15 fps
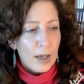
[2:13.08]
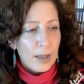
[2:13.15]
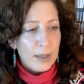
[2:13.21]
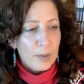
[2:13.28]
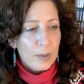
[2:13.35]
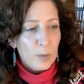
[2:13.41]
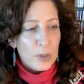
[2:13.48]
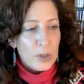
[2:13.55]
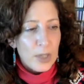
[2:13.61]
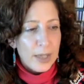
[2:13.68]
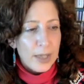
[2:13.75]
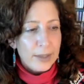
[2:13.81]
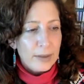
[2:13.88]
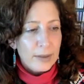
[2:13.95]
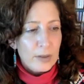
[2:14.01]
in which
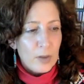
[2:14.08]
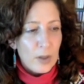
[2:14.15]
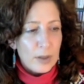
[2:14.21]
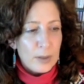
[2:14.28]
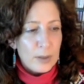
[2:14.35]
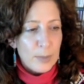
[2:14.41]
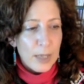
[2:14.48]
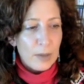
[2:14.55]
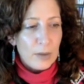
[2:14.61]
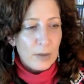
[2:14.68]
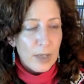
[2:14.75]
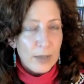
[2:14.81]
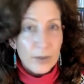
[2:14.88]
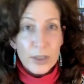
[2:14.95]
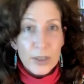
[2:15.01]
I talked about
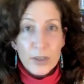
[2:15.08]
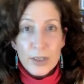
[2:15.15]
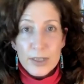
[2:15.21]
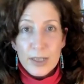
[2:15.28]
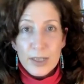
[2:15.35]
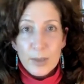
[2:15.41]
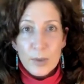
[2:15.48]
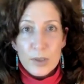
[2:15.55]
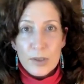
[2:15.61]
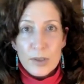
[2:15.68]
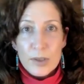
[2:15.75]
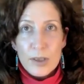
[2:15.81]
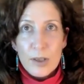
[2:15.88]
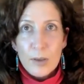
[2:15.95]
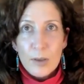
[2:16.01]
how curious I was
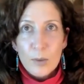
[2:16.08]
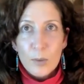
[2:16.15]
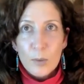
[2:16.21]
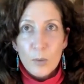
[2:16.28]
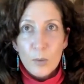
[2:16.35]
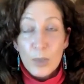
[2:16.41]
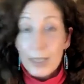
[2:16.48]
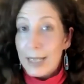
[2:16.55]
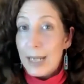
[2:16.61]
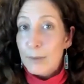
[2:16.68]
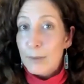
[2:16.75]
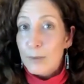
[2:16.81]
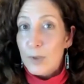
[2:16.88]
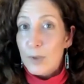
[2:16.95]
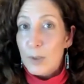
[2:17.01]
to know where I
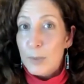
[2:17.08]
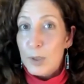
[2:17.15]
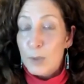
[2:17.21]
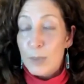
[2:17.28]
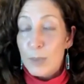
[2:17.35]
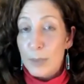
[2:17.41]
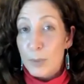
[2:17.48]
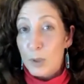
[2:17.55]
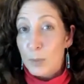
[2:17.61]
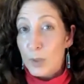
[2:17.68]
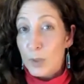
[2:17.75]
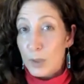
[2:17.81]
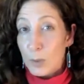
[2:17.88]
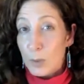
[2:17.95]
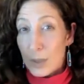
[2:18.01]
came from and who my birth
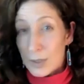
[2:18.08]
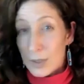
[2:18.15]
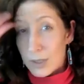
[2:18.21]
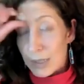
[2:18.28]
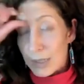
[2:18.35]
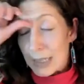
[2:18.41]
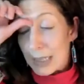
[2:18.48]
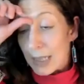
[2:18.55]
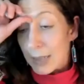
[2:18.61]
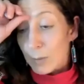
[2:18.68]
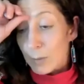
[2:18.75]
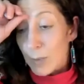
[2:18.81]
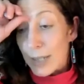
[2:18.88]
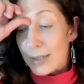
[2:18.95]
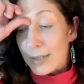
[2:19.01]
mother was. And I
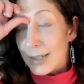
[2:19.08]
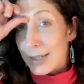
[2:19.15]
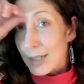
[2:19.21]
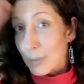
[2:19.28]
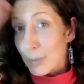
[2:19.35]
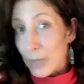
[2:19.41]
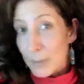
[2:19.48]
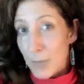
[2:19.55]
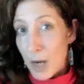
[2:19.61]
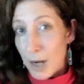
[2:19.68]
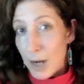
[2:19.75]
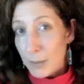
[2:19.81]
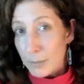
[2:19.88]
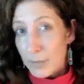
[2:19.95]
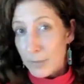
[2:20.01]
read this to my
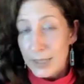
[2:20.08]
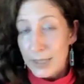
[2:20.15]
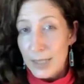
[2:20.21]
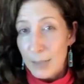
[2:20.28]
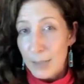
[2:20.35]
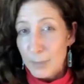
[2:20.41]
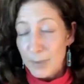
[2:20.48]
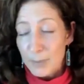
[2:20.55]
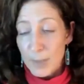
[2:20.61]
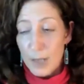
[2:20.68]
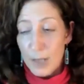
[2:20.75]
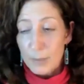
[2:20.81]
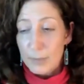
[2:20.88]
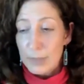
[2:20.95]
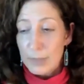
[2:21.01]
mom, my adoptive
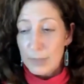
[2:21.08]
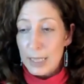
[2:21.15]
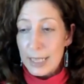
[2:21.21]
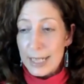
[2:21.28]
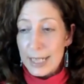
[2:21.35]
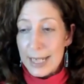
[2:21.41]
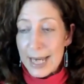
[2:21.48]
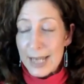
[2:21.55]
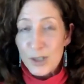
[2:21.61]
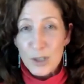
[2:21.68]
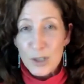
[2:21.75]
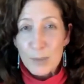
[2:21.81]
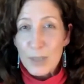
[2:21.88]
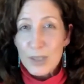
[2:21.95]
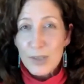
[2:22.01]
mom. And
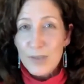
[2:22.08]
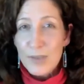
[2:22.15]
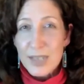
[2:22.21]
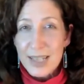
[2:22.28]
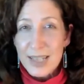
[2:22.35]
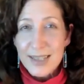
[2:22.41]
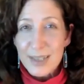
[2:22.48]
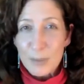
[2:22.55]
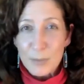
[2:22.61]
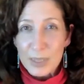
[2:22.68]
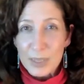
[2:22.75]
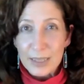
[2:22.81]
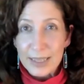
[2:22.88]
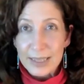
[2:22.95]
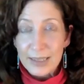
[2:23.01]
she must have said
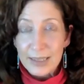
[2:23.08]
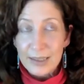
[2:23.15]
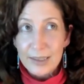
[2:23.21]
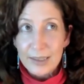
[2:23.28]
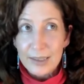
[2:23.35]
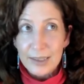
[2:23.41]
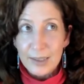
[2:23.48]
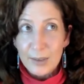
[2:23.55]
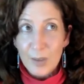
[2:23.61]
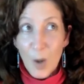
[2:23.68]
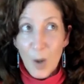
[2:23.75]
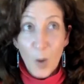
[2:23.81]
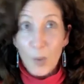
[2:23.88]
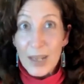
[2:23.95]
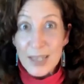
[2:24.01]
something like, you know,
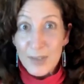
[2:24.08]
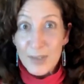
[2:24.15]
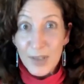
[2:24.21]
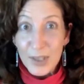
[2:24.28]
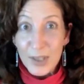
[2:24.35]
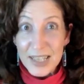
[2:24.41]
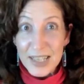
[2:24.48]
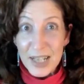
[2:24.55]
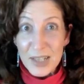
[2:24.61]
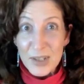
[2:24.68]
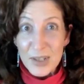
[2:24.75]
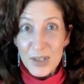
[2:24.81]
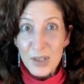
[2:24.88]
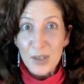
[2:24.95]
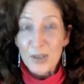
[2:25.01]
oh, that's very
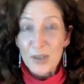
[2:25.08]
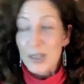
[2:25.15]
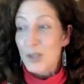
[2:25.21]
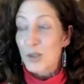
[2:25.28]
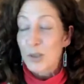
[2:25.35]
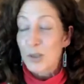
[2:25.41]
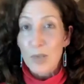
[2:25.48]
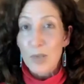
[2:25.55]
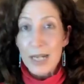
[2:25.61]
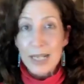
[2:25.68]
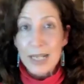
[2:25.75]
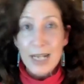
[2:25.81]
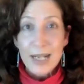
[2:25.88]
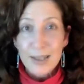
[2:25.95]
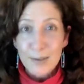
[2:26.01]
nice, dear. And then she
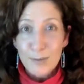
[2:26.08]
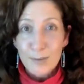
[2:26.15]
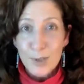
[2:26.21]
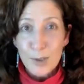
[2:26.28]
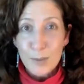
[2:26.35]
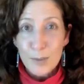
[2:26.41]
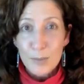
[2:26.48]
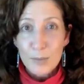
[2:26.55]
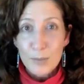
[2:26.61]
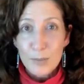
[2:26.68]
ran out of the room.